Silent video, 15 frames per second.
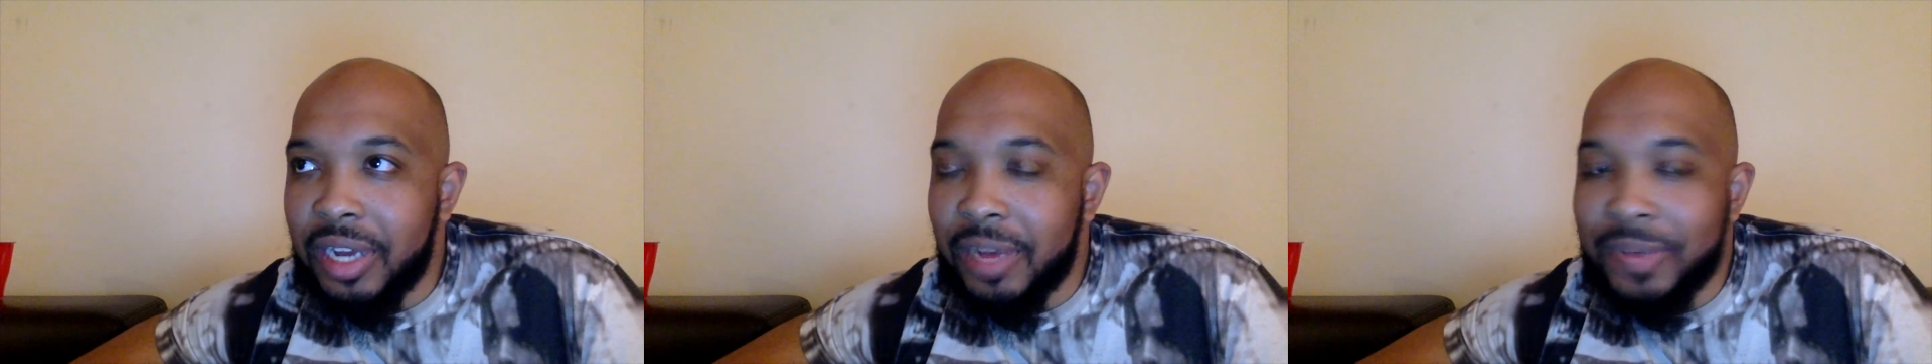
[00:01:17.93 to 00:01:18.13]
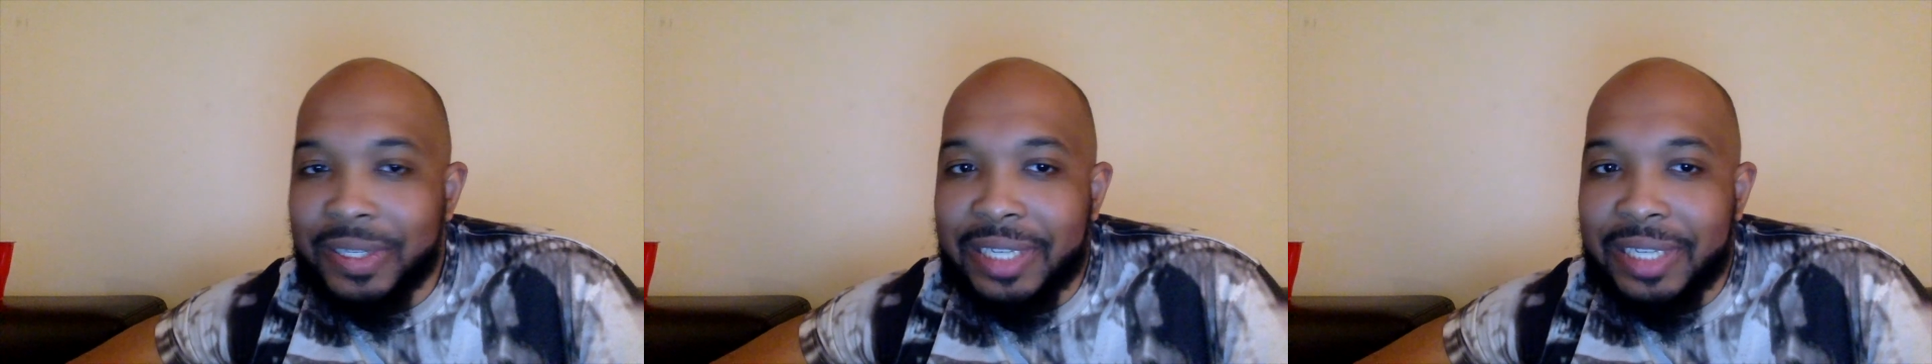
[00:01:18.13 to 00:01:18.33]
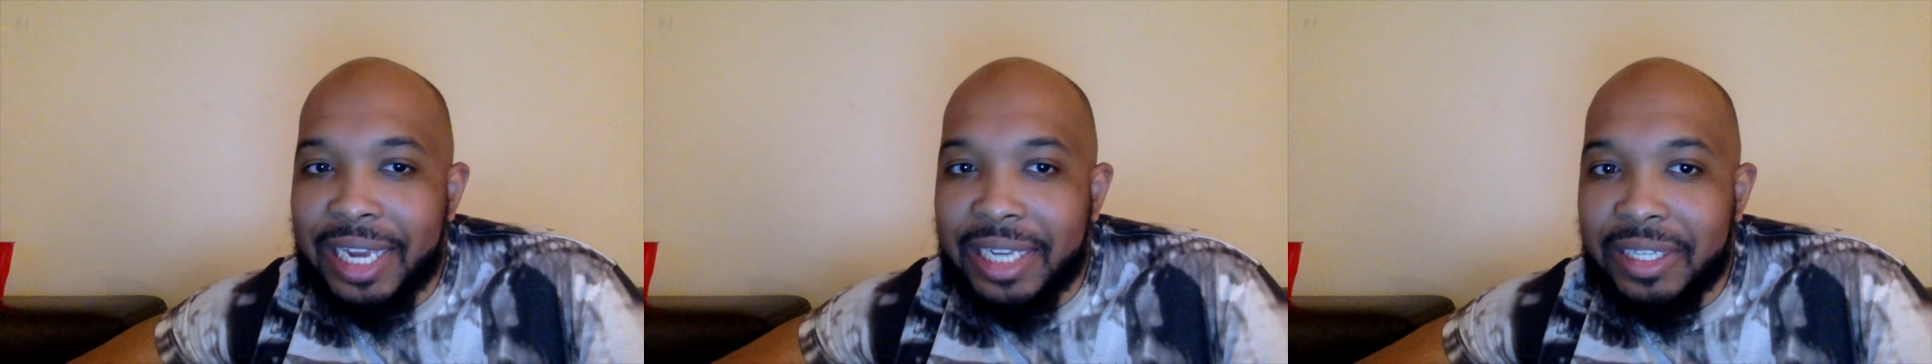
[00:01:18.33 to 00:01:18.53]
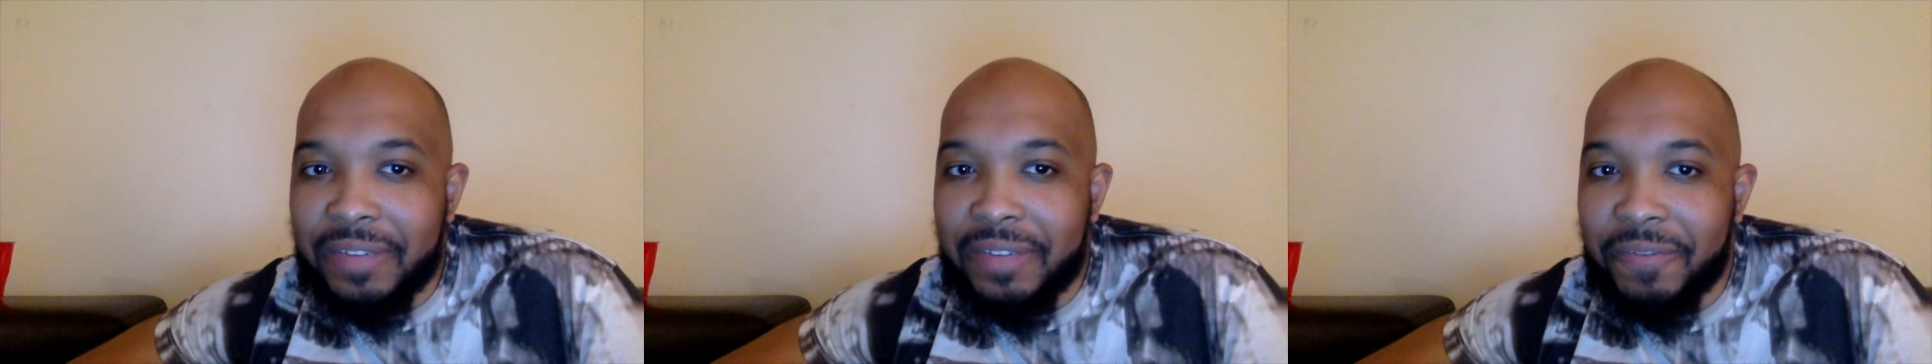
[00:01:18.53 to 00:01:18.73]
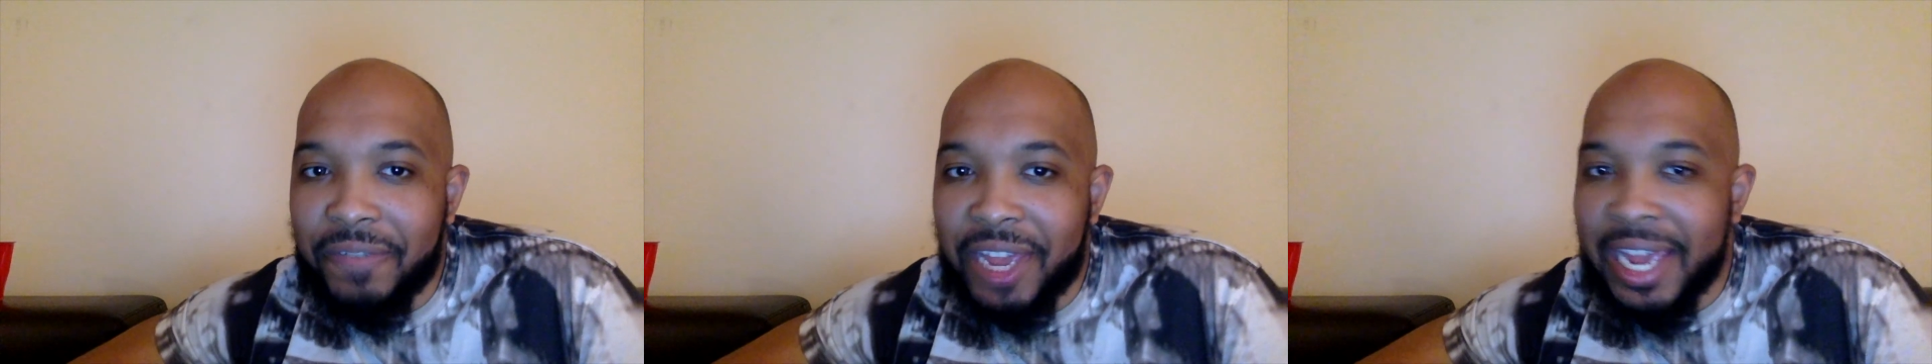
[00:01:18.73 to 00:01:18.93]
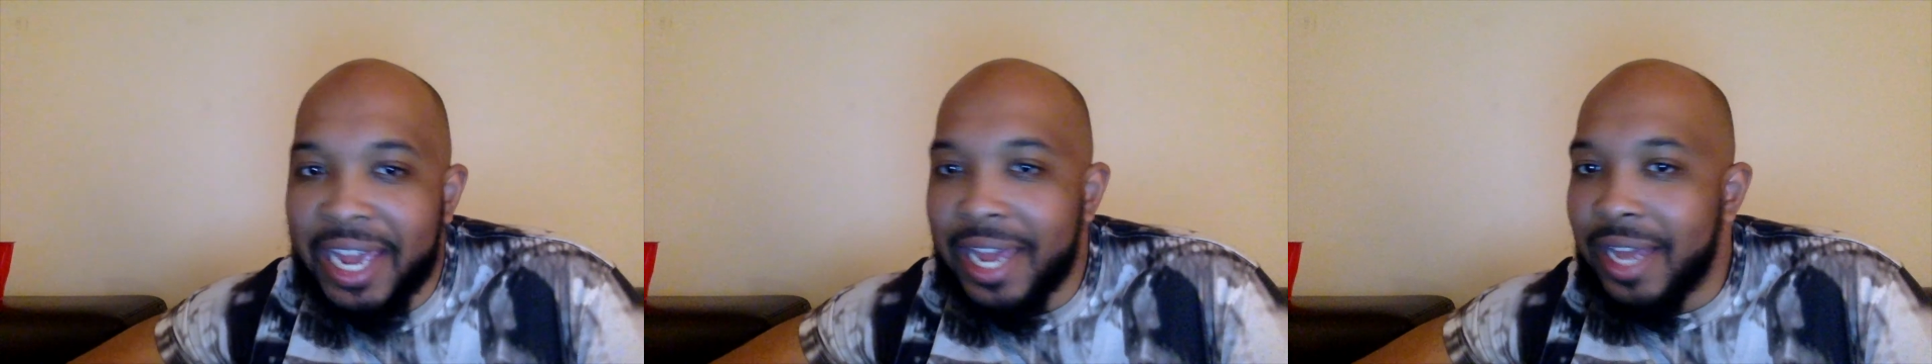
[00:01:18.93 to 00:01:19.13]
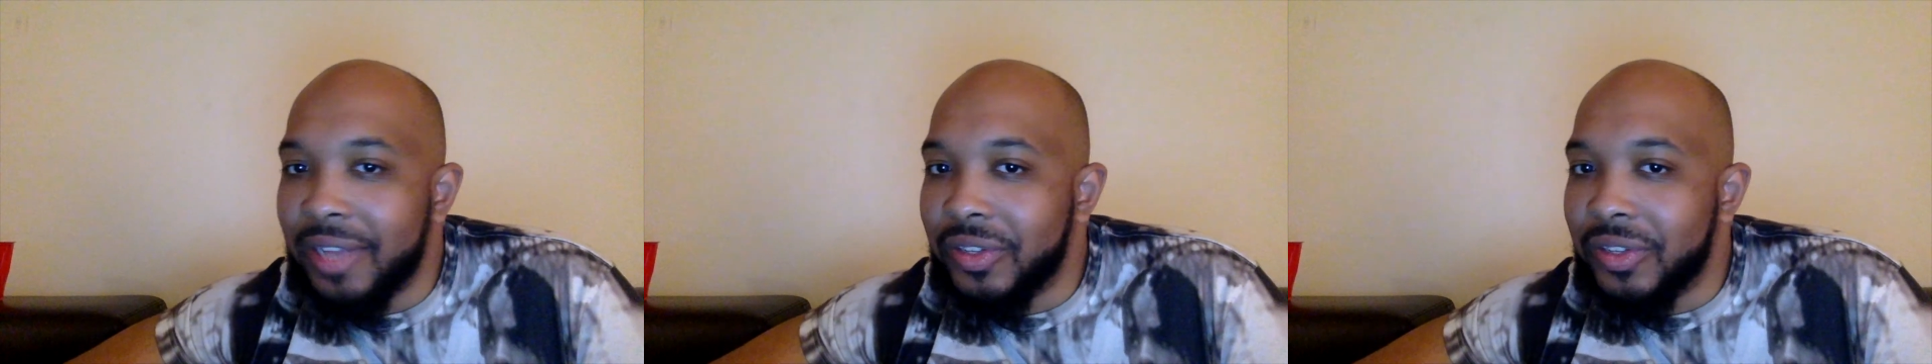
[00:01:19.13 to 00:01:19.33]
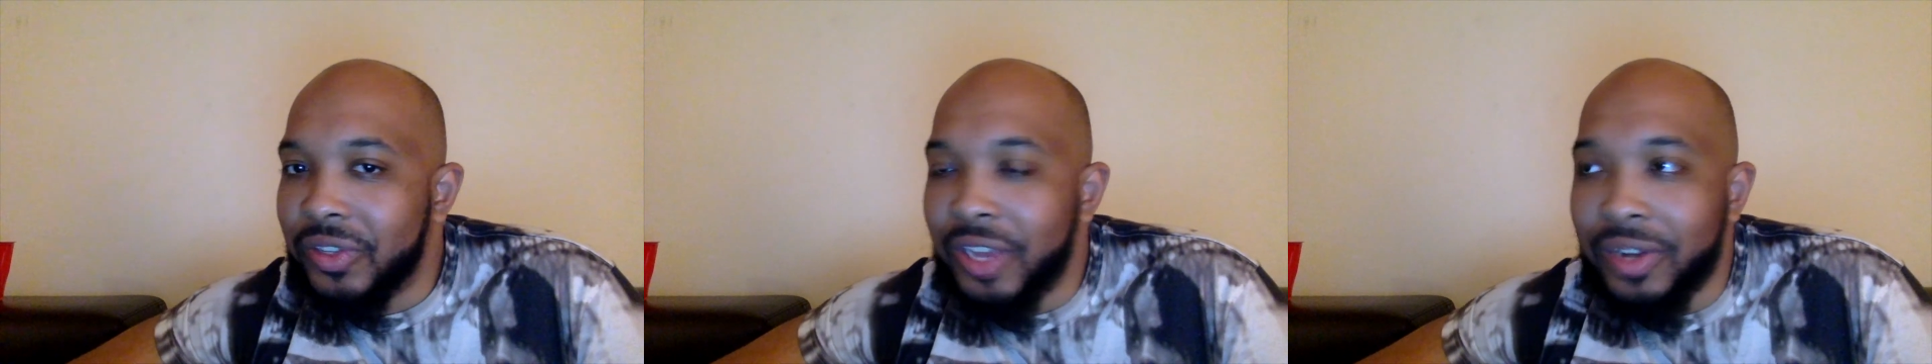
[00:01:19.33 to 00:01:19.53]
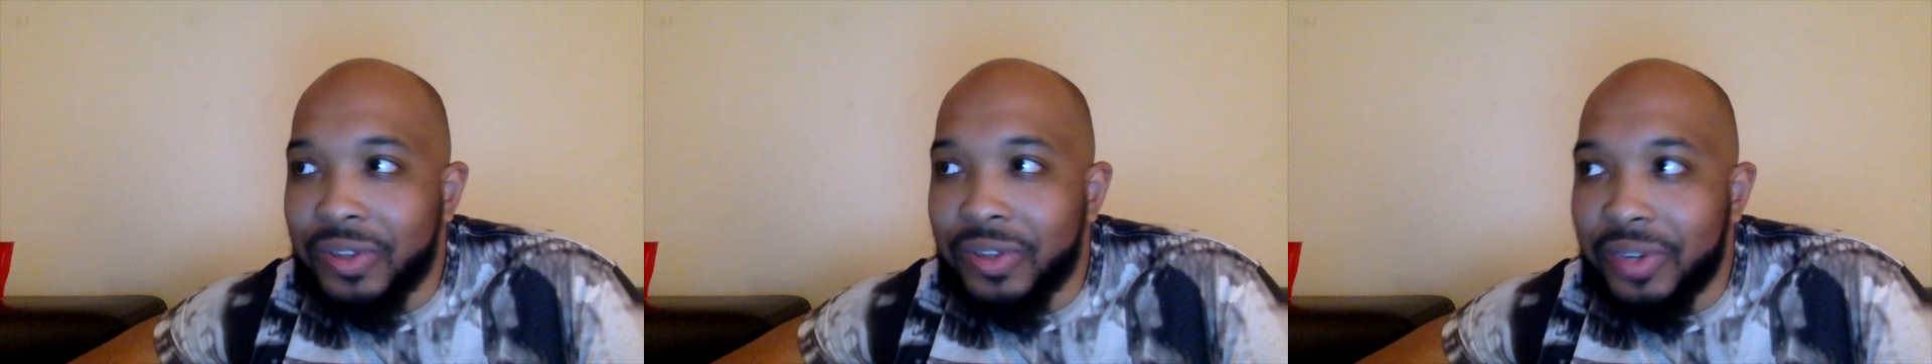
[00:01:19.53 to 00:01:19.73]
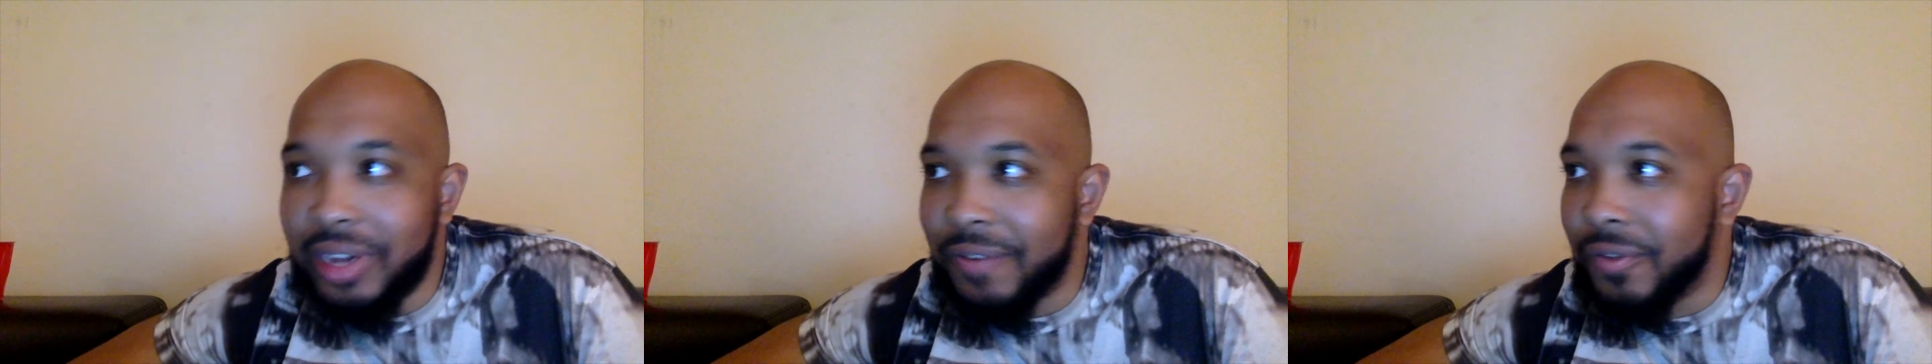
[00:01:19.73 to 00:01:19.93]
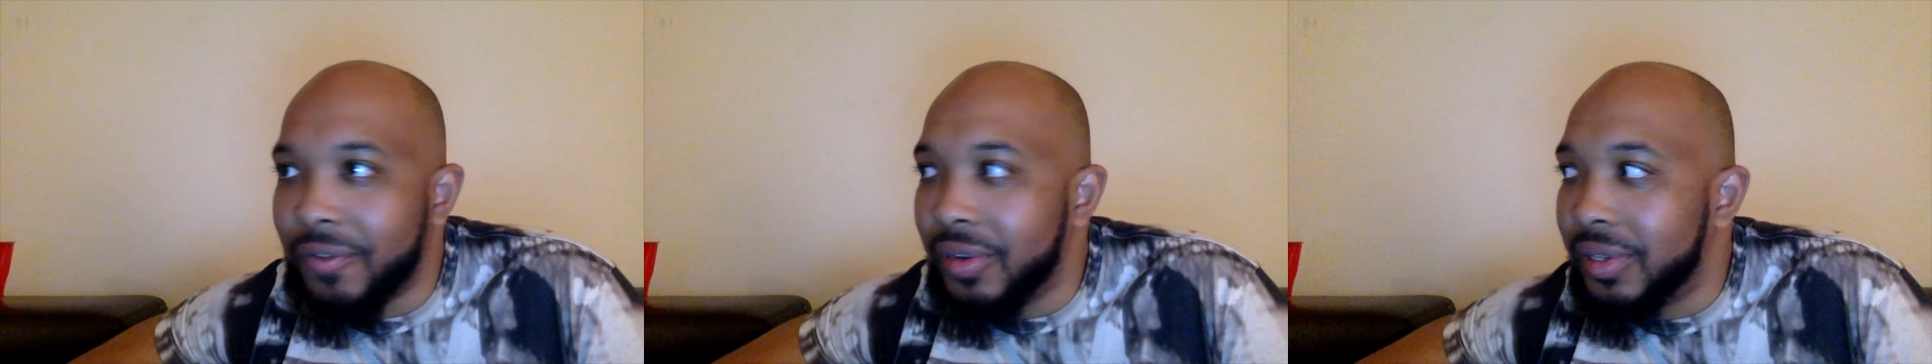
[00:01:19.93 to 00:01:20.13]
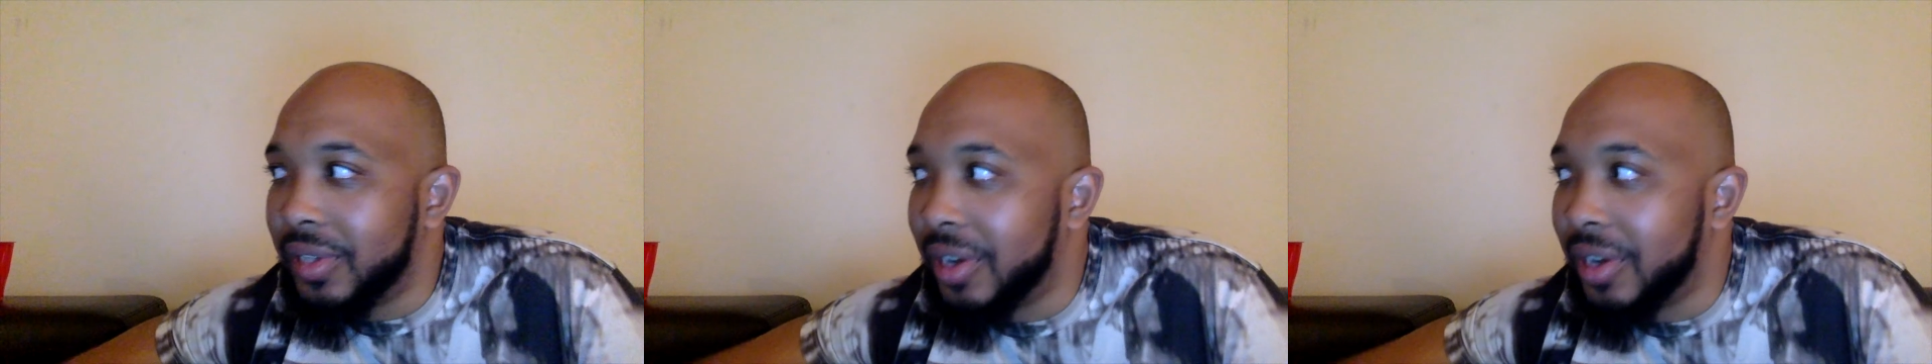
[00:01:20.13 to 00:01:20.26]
obsessed fans, there's a difference.